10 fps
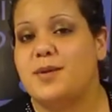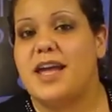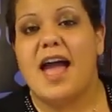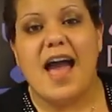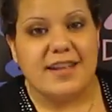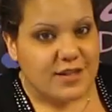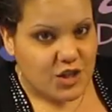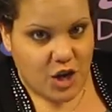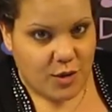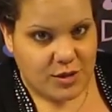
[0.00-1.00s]
I had to
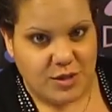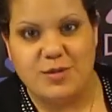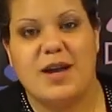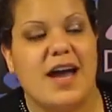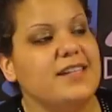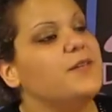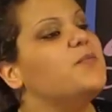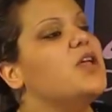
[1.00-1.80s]
show it to you guys.